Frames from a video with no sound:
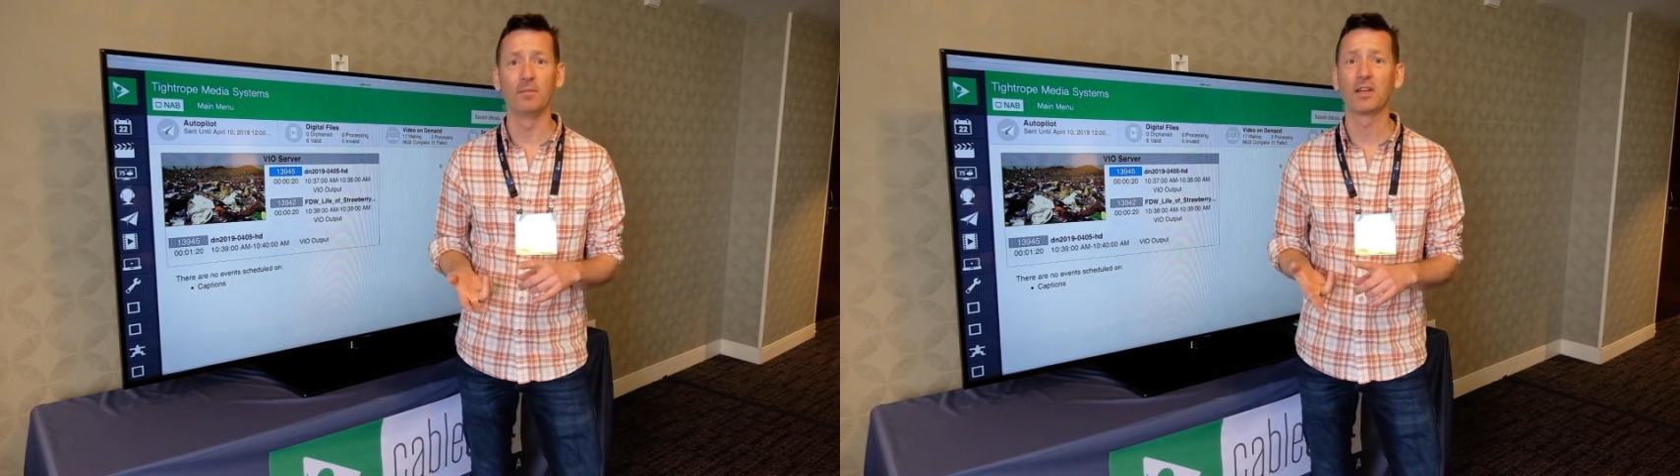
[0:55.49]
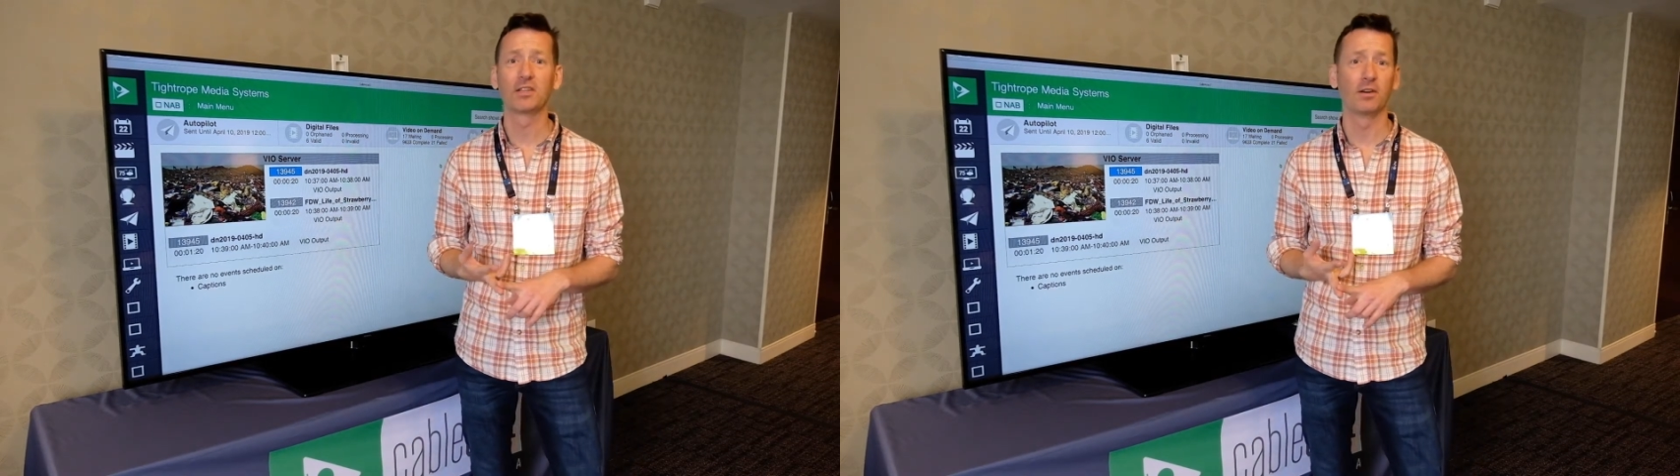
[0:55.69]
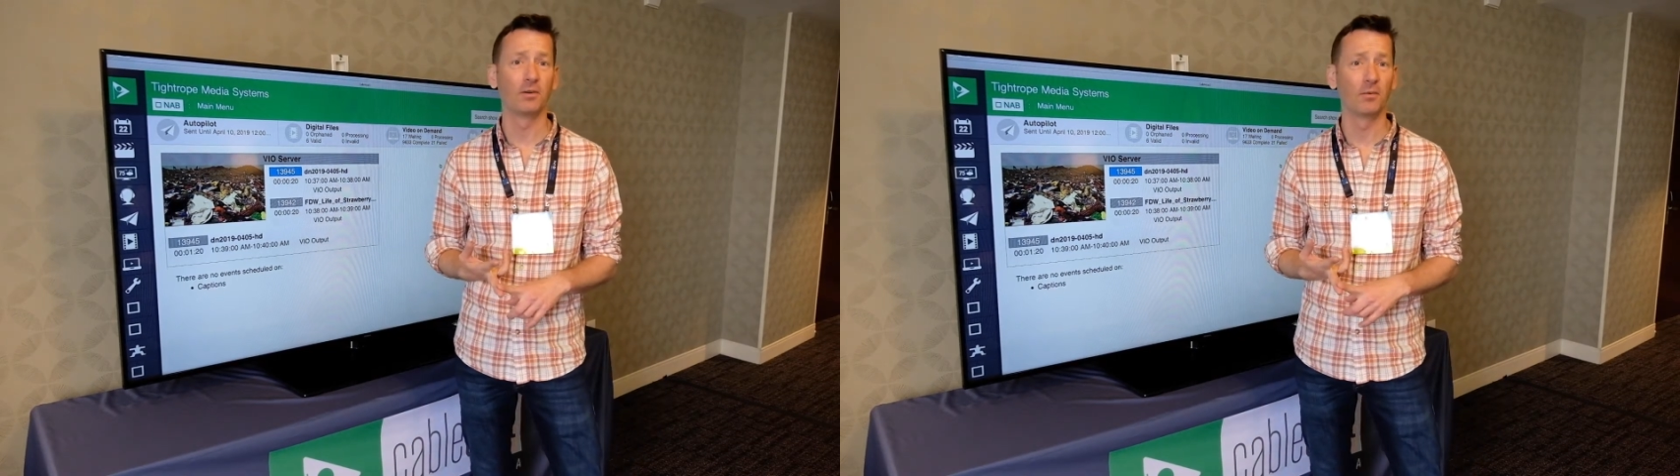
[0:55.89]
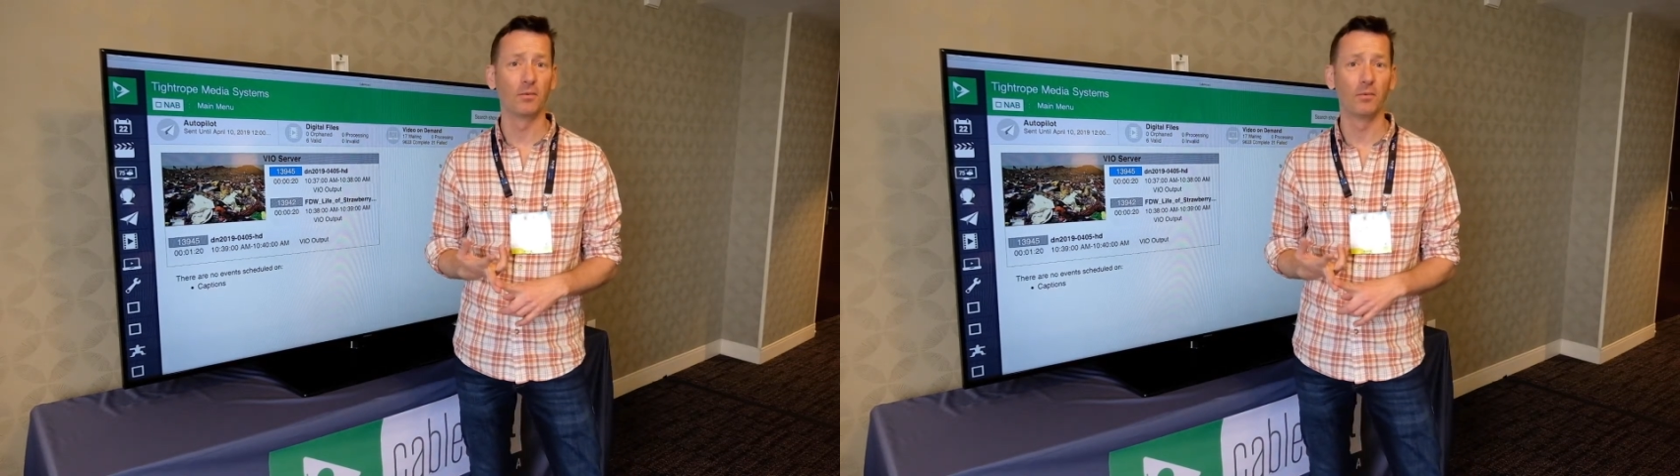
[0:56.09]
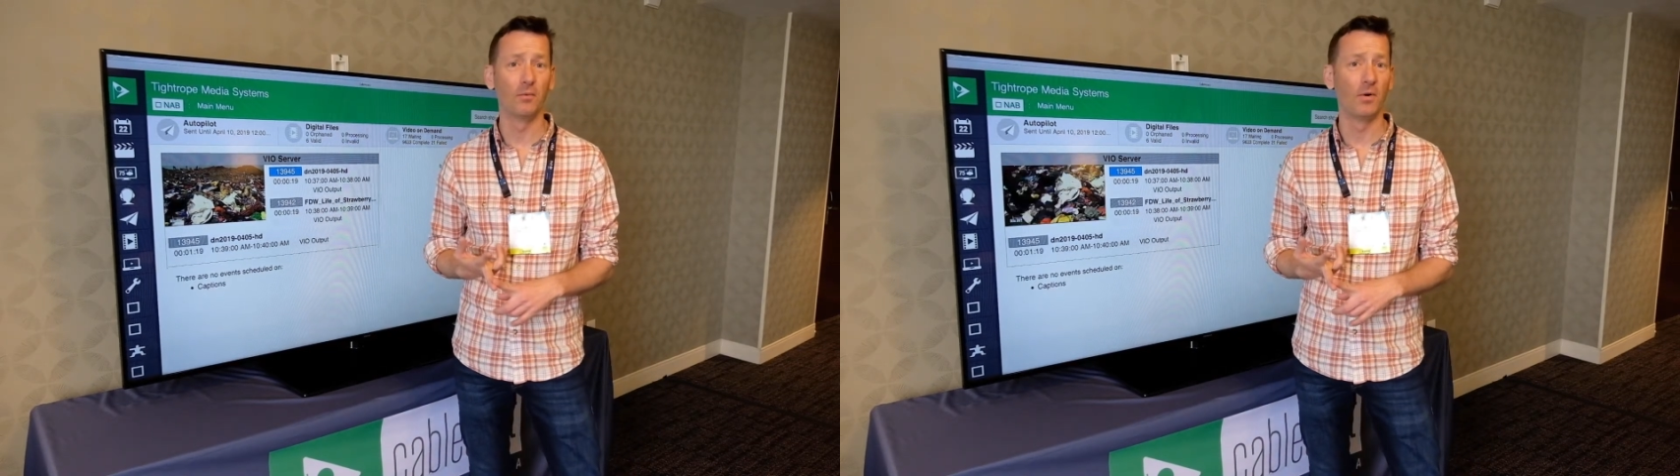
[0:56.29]
make sure
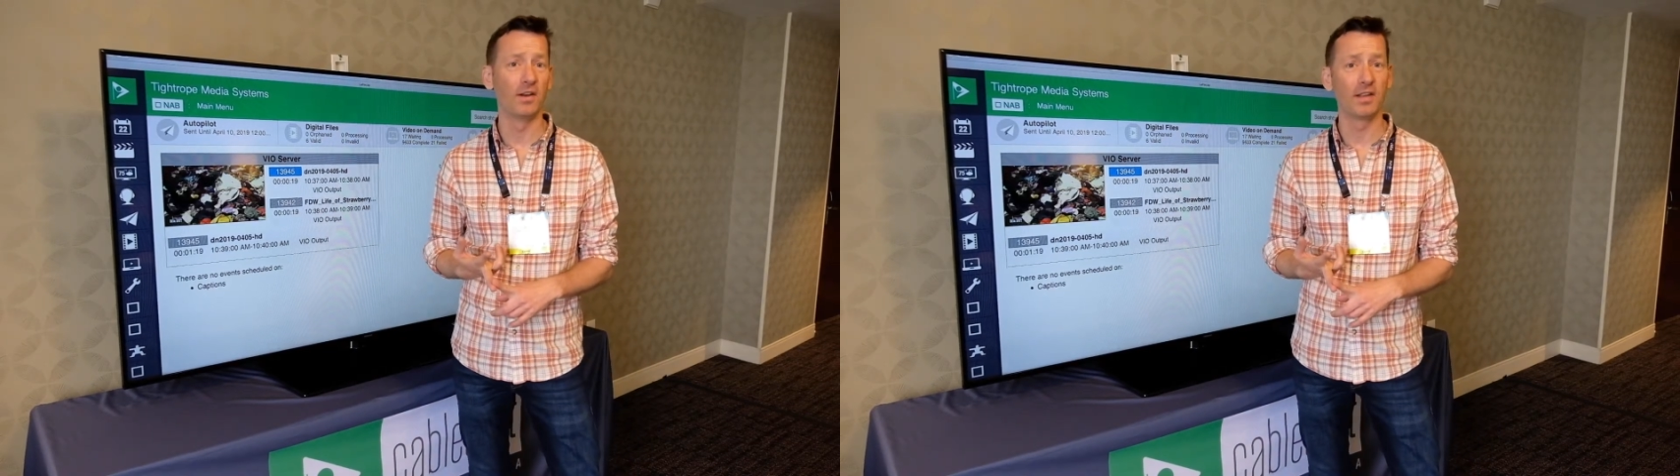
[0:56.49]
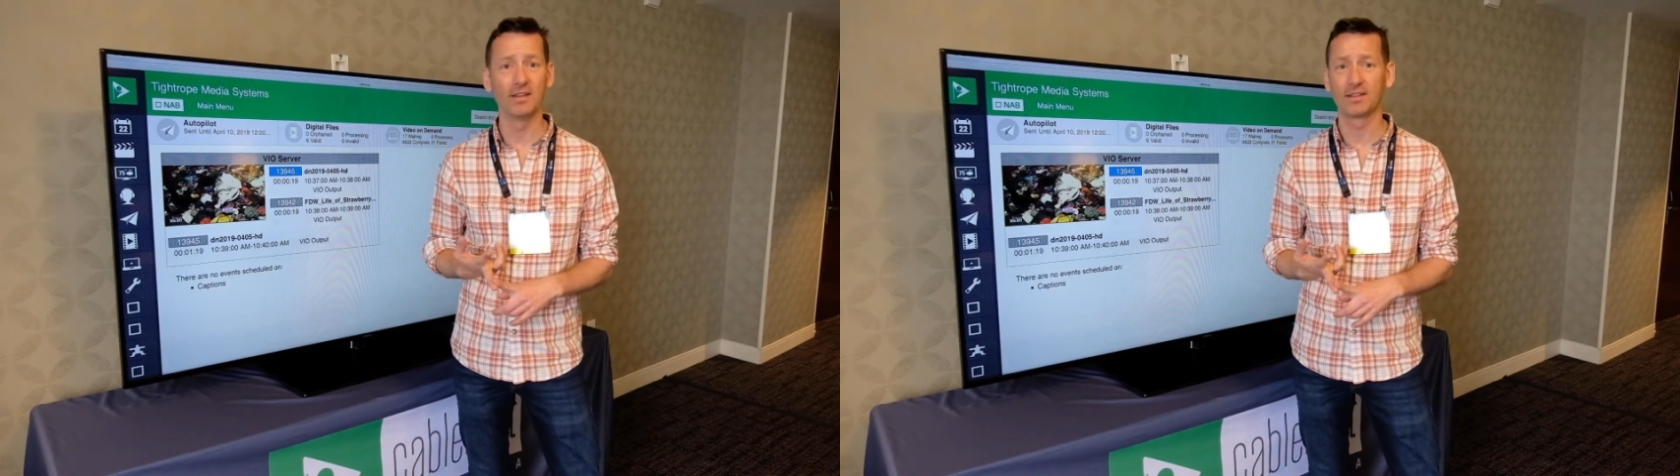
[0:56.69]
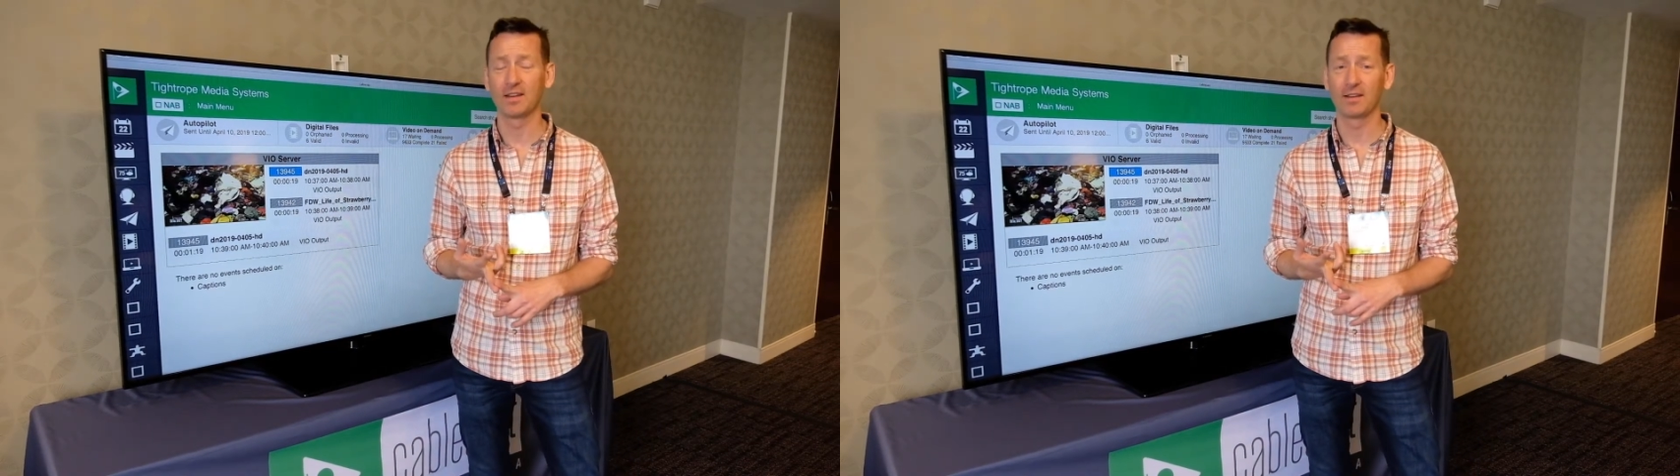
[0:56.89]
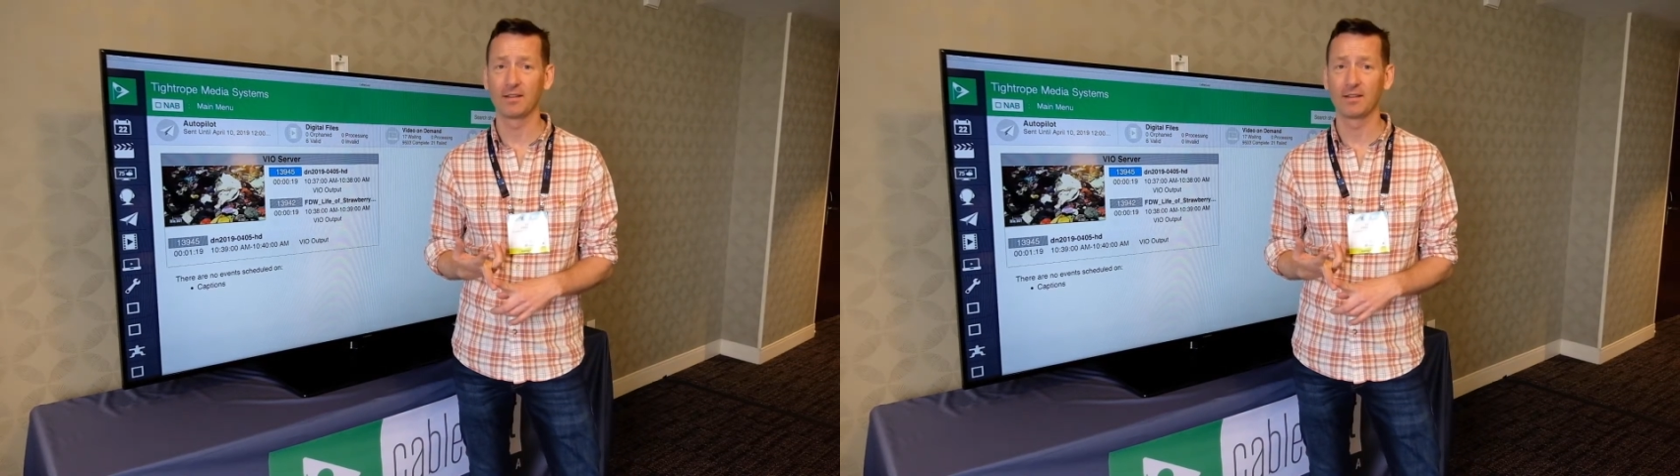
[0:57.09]
what is